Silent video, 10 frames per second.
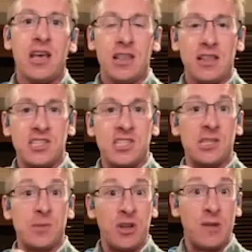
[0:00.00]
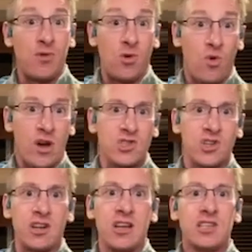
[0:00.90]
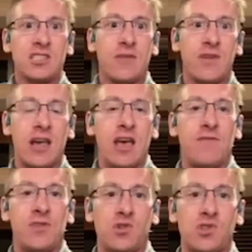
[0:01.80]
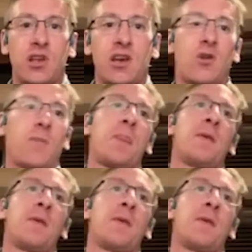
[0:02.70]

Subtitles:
and less disability progression 7.5 years later.